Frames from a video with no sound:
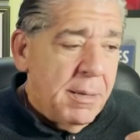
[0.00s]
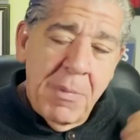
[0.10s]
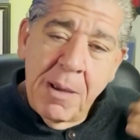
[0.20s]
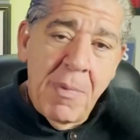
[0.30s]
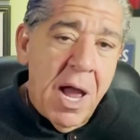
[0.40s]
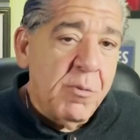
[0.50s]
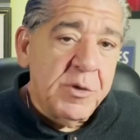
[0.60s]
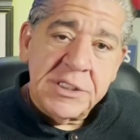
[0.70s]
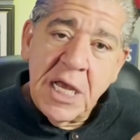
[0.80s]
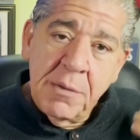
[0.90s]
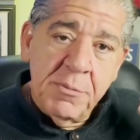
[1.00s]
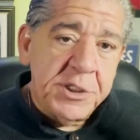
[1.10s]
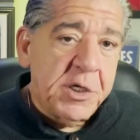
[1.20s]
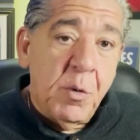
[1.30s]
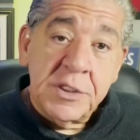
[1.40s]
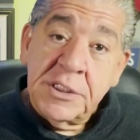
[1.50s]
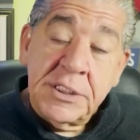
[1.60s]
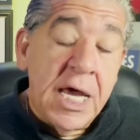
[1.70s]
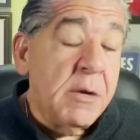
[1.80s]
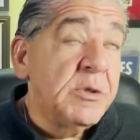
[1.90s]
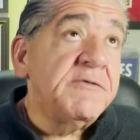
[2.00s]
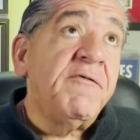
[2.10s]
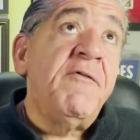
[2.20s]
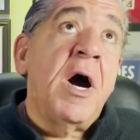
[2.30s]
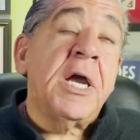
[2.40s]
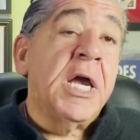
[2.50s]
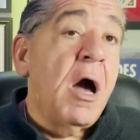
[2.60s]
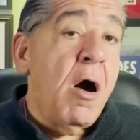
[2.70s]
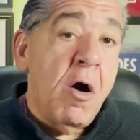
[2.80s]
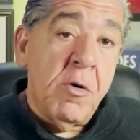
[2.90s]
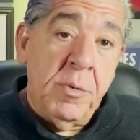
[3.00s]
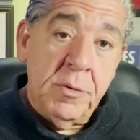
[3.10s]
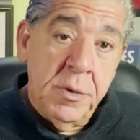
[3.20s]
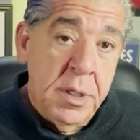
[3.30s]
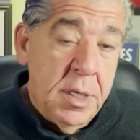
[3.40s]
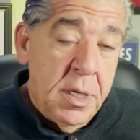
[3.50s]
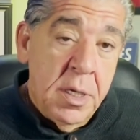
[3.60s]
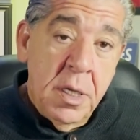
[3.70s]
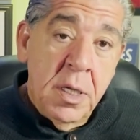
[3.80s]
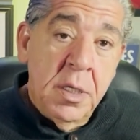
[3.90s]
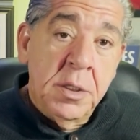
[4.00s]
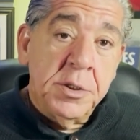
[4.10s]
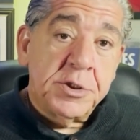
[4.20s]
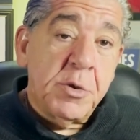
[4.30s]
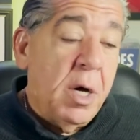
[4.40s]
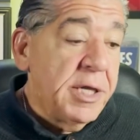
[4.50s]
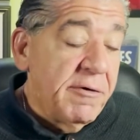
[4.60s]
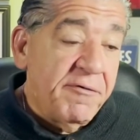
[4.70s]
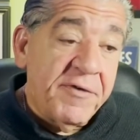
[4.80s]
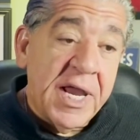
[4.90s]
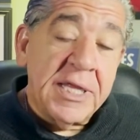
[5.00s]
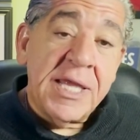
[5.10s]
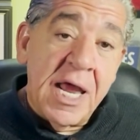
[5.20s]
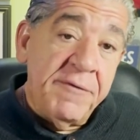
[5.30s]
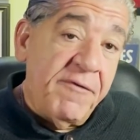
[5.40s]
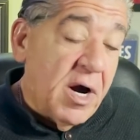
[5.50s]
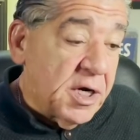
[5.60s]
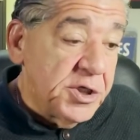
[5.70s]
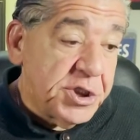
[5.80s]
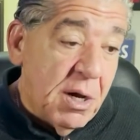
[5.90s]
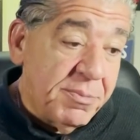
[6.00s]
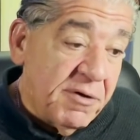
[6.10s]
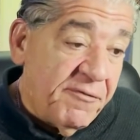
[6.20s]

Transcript: my mind was telling me she wasn't dead. It was fucking horrible. So I'll never forget that I fucking jumped the